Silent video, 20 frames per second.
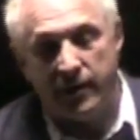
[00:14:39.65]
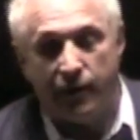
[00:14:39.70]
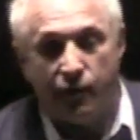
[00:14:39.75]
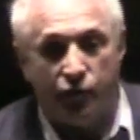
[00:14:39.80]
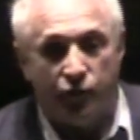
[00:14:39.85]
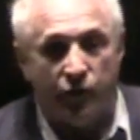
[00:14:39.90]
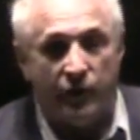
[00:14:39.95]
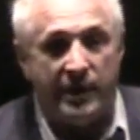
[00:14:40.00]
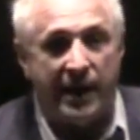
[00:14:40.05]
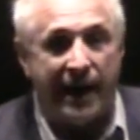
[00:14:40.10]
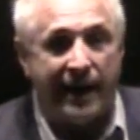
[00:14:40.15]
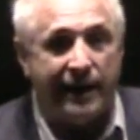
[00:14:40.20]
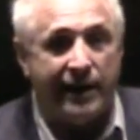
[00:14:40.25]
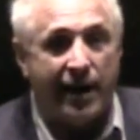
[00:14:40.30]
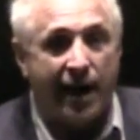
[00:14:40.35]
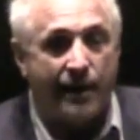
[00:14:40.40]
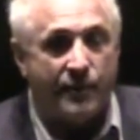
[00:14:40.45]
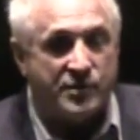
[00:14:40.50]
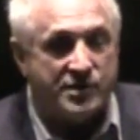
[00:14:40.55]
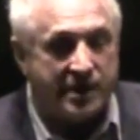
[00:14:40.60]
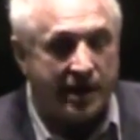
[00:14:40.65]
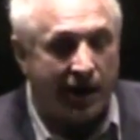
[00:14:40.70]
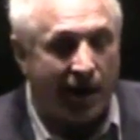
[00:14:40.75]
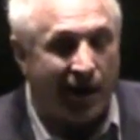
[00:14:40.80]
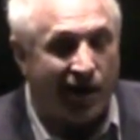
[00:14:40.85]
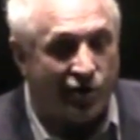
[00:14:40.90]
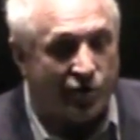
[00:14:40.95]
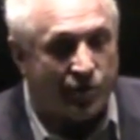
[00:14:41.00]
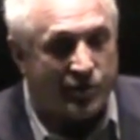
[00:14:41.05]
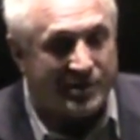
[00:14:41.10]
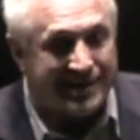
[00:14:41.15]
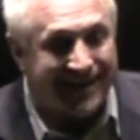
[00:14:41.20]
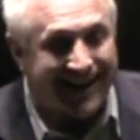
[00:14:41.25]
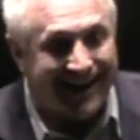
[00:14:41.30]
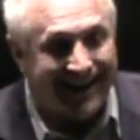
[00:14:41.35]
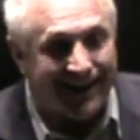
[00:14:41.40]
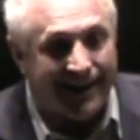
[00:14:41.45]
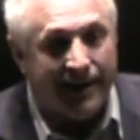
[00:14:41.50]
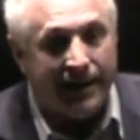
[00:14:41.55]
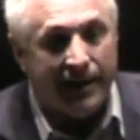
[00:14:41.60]
The difference between 99% and
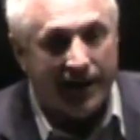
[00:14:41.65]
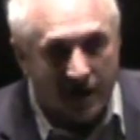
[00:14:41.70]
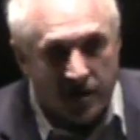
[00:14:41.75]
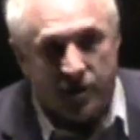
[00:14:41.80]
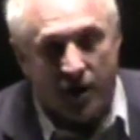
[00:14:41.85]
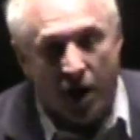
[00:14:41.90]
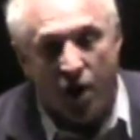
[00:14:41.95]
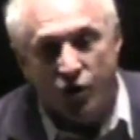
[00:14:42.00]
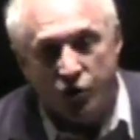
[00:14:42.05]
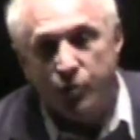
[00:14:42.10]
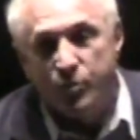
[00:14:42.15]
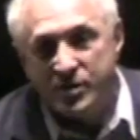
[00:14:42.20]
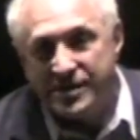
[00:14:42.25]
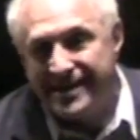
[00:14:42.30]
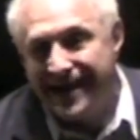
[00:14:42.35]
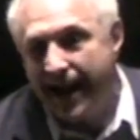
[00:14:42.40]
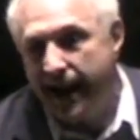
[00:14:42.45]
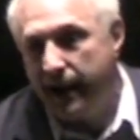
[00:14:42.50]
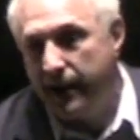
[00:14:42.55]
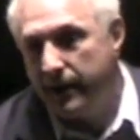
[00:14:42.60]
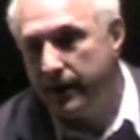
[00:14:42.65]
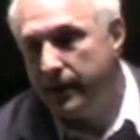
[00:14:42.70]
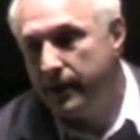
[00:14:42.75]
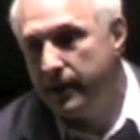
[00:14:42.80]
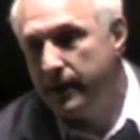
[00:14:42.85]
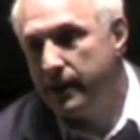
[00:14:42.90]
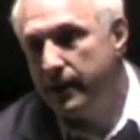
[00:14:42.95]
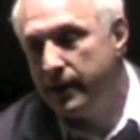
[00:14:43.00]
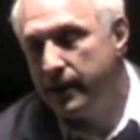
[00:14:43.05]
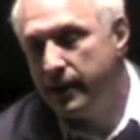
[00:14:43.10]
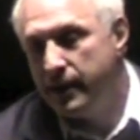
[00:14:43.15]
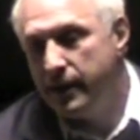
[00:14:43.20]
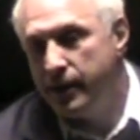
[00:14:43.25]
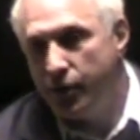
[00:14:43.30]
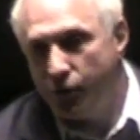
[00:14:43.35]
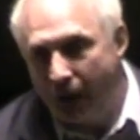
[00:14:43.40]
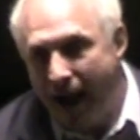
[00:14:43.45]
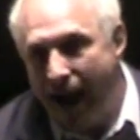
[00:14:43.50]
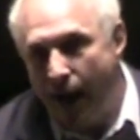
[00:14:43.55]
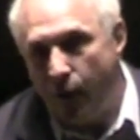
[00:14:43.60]
100% is 100%.
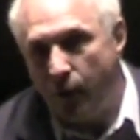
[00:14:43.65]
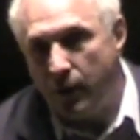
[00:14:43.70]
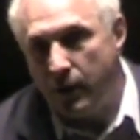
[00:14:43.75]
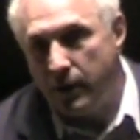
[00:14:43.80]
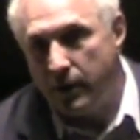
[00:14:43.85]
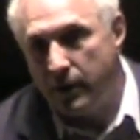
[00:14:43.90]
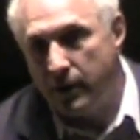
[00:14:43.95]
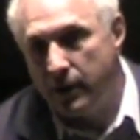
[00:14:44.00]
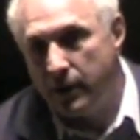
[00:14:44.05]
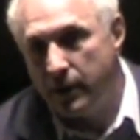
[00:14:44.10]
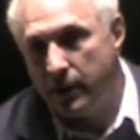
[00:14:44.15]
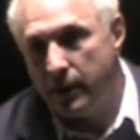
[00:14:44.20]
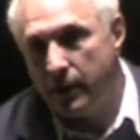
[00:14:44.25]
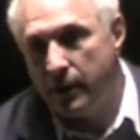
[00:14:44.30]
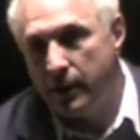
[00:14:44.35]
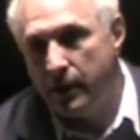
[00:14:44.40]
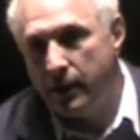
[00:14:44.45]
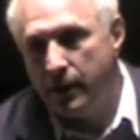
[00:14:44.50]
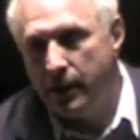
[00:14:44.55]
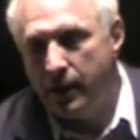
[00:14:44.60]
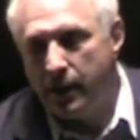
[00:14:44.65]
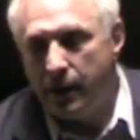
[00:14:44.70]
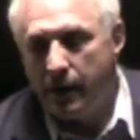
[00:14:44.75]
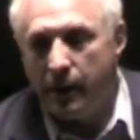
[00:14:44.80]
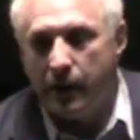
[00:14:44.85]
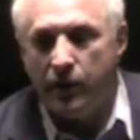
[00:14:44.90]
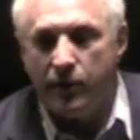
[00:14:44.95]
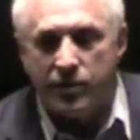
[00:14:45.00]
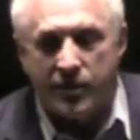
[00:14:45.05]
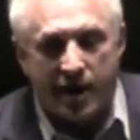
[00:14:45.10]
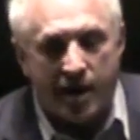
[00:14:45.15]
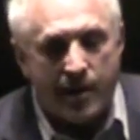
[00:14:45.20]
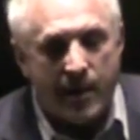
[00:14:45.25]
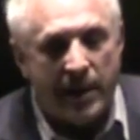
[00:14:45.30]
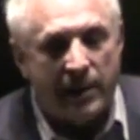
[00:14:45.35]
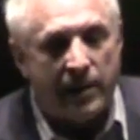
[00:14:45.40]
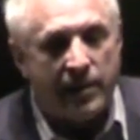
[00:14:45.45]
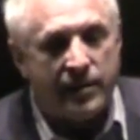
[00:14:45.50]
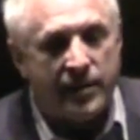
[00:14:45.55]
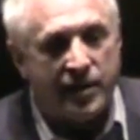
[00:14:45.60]
You're out. When you think
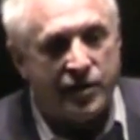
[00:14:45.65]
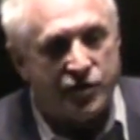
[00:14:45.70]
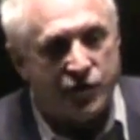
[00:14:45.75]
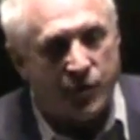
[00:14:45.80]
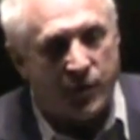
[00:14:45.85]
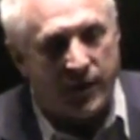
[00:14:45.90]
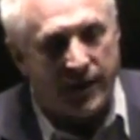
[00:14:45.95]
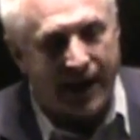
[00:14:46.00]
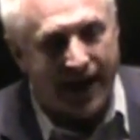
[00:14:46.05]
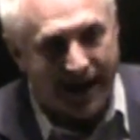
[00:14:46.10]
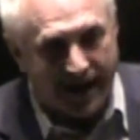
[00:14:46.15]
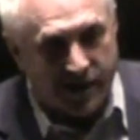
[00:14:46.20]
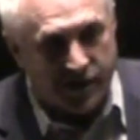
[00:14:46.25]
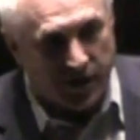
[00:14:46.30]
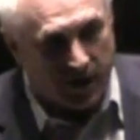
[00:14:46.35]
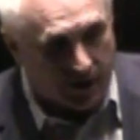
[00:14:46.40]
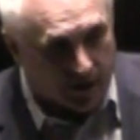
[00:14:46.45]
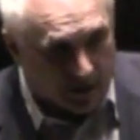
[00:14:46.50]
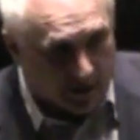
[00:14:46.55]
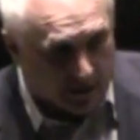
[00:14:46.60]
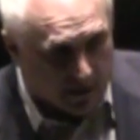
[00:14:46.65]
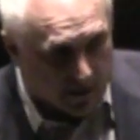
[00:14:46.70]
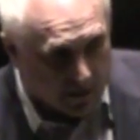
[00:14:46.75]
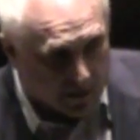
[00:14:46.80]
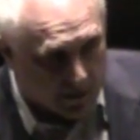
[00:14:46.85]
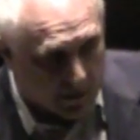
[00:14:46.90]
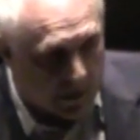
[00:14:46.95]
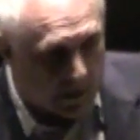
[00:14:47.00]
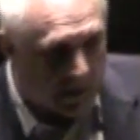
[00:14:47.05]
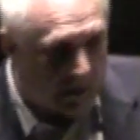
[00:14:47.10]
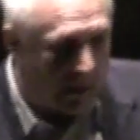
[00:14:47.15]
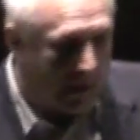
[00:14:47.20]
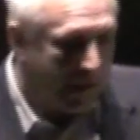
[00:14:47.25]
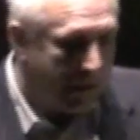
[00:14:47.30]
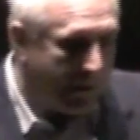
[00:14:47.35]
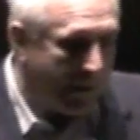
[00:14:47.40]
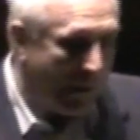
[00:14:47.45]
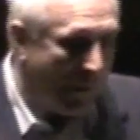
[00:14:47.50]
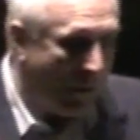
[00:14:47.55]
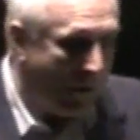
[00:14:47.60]
about the things you engage in,
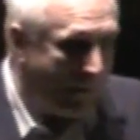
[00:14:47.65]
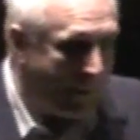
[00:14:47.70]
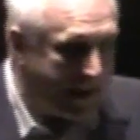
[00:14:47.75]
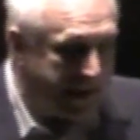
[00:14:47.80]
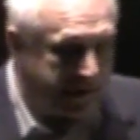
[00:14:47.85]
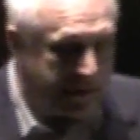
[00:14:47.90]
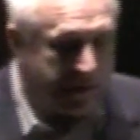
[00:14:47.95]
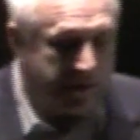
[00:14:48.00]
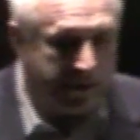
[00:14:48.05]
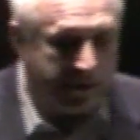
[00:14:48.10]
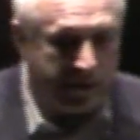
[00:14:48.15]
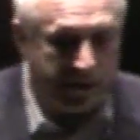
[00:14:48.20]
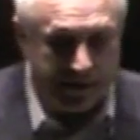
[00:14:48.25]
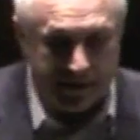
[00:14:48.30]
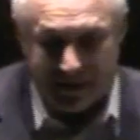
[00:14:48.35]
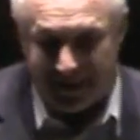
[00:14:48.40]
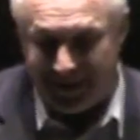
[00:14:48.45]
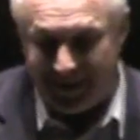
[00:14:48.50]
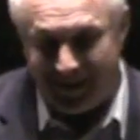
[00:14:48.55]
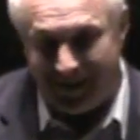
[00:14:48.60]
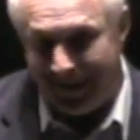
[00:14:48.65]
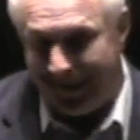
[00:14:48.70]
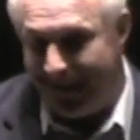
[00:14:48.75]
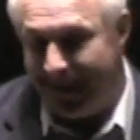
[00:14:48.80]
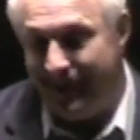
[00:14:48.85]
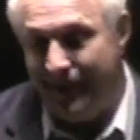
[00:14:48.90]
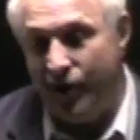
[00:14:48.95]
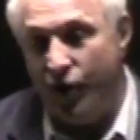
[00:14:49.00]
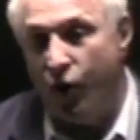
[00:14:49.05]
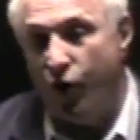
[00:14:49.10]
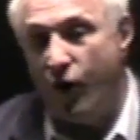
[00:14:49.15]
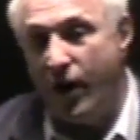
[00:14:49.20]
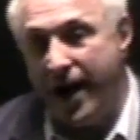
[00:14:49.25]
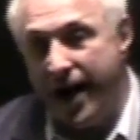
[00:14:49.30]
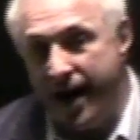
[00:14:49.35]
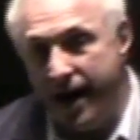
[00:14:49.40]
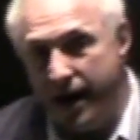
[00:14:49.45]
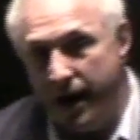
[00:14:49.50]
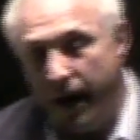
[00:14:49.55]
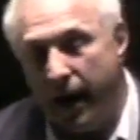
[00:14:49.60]
my one message to you is like, either you're
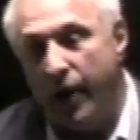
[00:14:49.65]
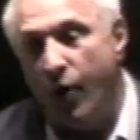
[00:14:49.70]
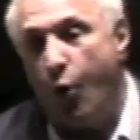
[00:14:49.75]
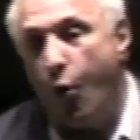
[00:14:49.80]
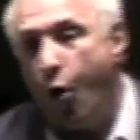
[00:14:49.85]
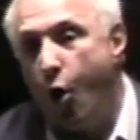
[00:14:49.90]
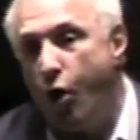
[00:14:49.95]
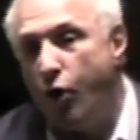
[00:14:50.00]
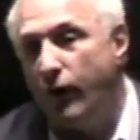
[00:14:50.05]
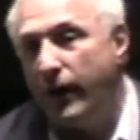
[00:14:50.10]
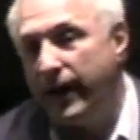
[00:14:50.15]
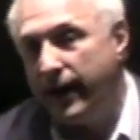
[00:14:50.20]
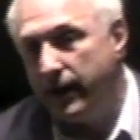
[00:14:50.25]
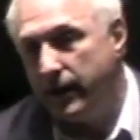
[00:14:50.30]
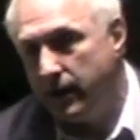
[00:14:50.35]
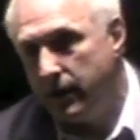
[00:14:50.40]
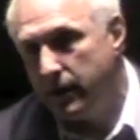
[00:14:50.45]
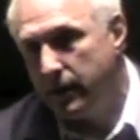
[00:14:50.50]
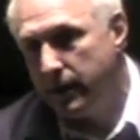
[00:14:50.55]
in and all in,